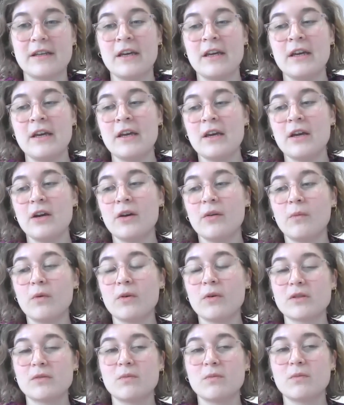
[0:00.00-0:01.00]
What's
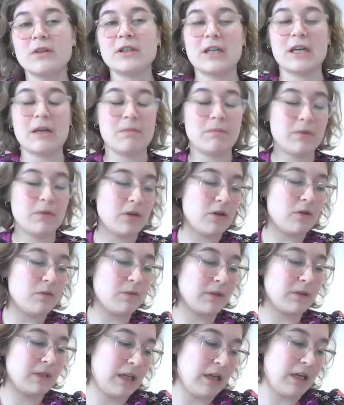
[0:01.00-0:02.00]
one tip that you would
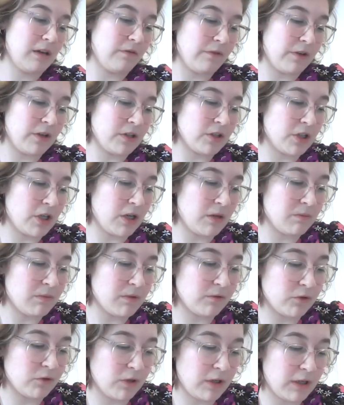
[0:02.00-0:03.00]
give in terms of
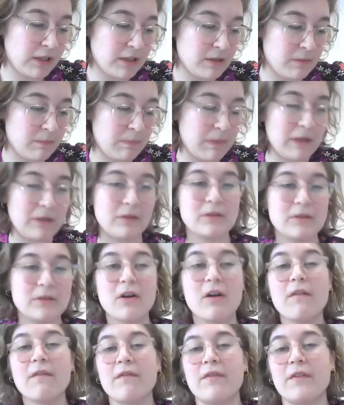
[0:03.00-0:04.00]
trying to build
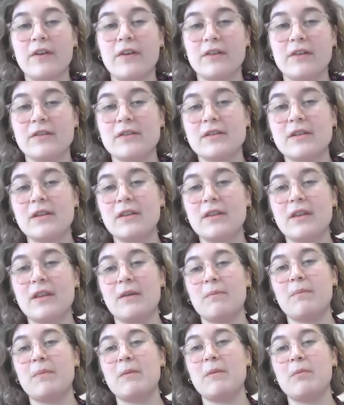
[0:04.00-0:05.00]
confidence that people
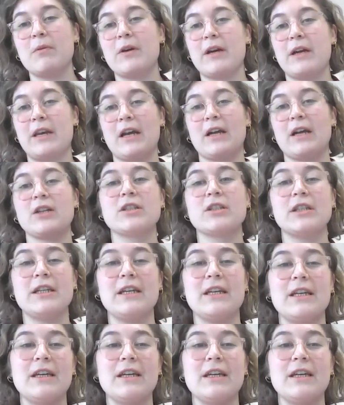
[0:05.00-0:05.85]
can actually